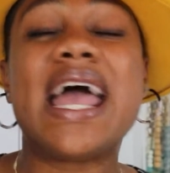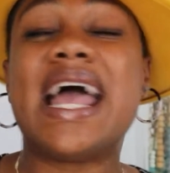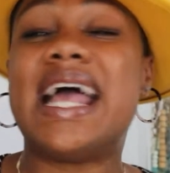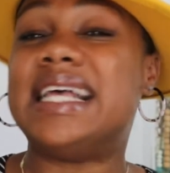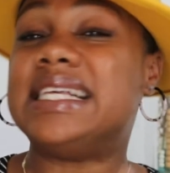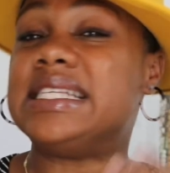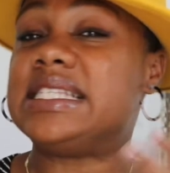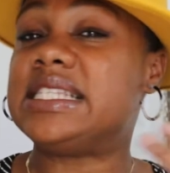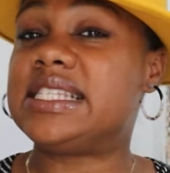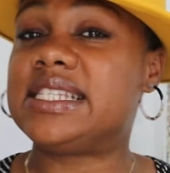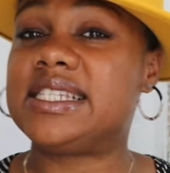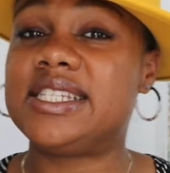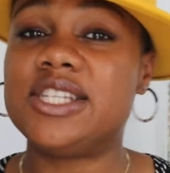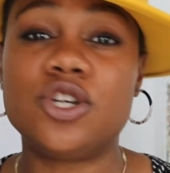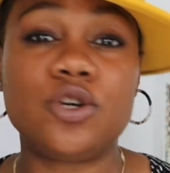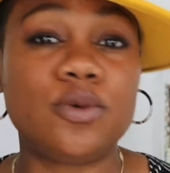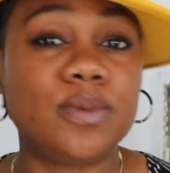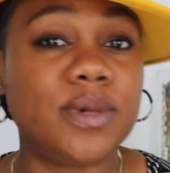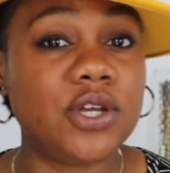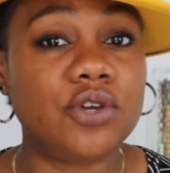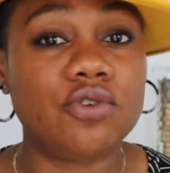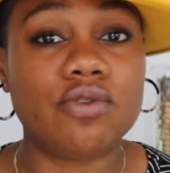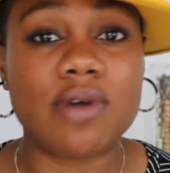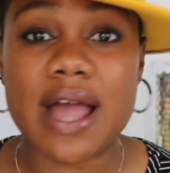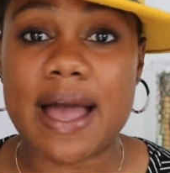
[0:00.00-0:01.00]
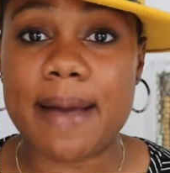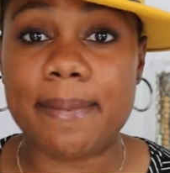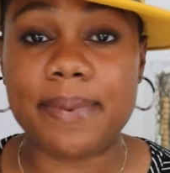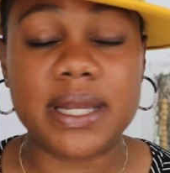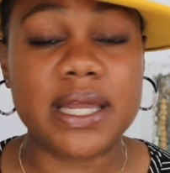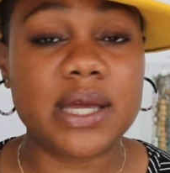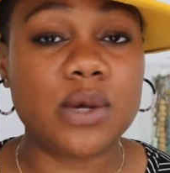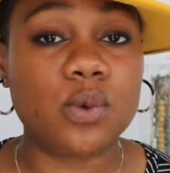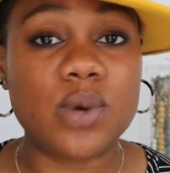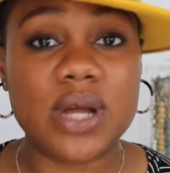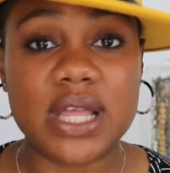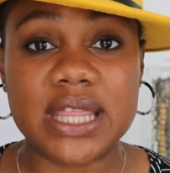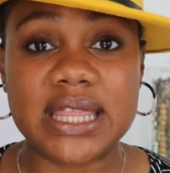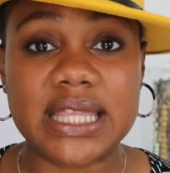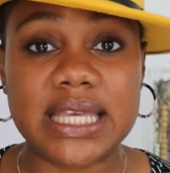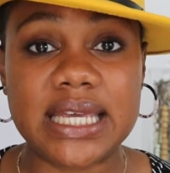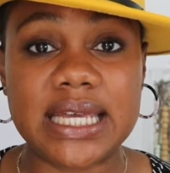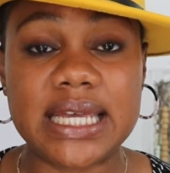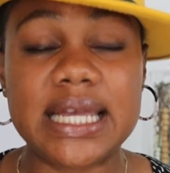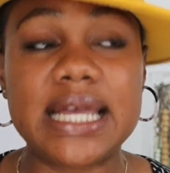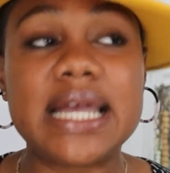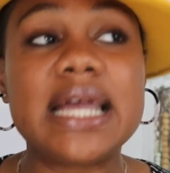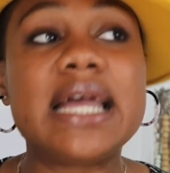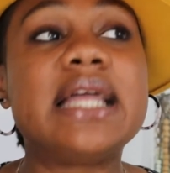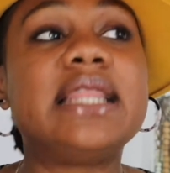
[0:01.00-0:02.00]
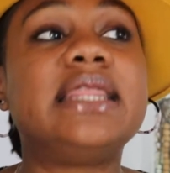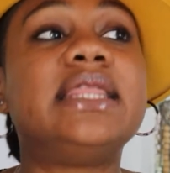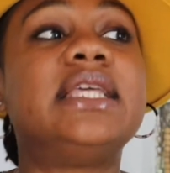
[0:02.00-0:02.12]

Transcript: and still be grappling struggling with it